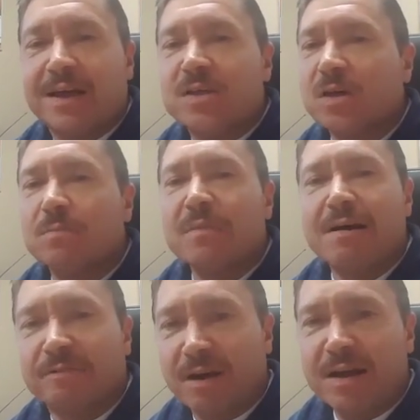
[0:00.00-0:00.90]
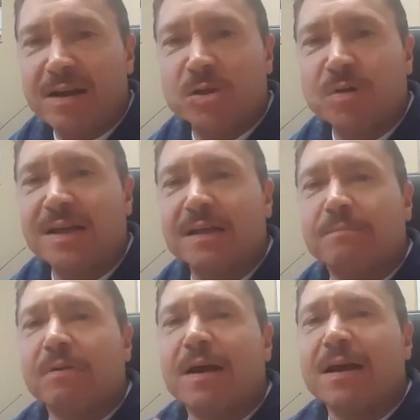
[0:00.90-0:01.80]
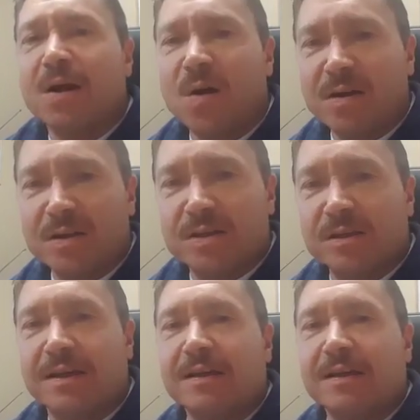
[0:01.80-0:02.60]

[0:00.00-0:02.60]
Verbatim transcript: So, my friends, we need to pray earnestly